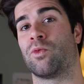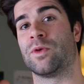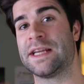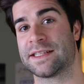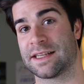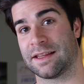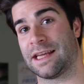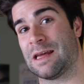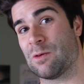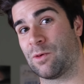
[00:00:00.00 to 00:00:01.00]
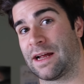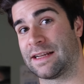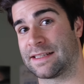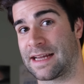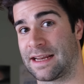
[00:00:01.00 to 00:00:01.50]
recently what I
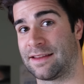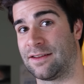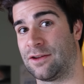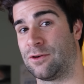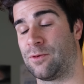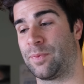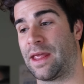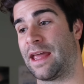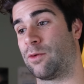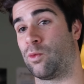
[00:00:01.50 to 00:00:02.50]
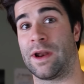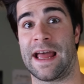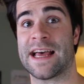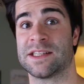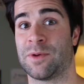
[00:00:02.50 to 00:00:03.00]
decided to do, and what
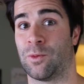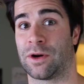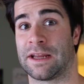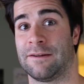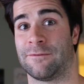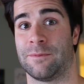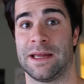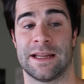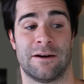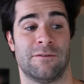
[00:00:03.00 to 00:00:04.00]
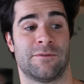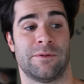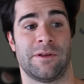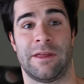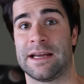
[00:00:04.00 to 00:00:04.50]
has been working for me now
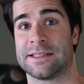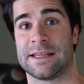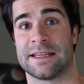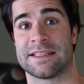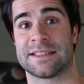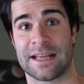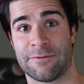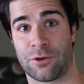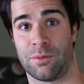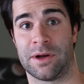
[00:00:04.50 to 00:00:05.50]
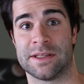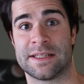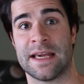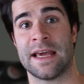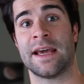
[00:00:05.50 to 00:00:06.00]
for the last like several
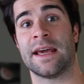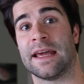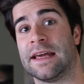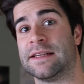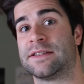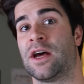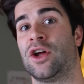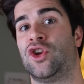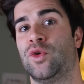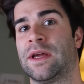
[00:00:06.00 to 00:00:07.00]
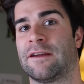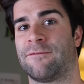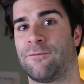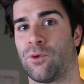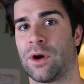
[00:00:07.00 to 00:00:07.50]
months, is doing a
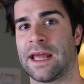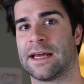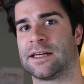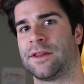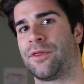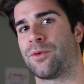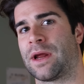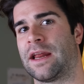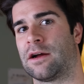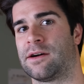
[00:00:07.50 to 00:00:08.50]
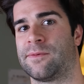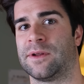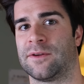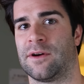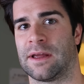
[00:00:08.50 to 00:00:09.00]
4-day on, 3-day off
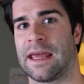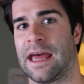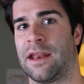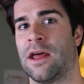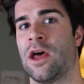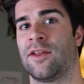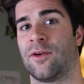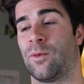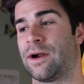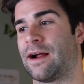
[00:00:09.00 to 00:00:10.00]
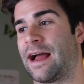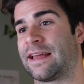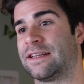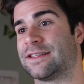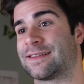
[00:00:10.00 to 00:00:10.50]
with Tongkat, to where I
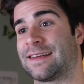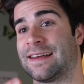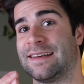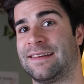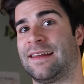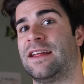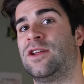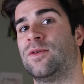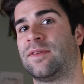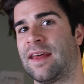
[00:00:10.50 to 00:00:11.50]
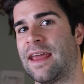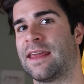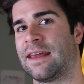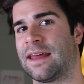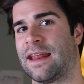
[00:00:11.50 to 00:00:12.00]
can just continue
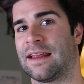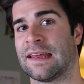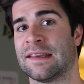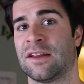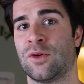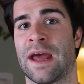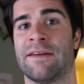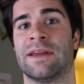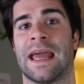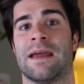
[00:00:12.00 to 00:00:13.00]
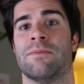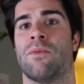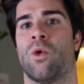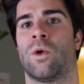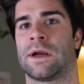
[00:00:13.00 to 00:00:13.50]
taking it and continue having a
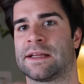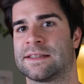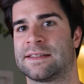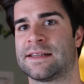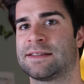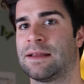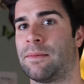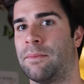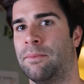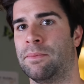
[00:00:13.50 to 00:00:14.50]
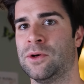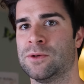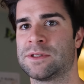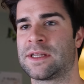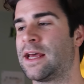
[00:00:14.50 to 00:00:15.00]
more consistent
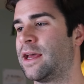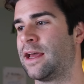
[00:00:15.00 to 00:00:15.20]
boost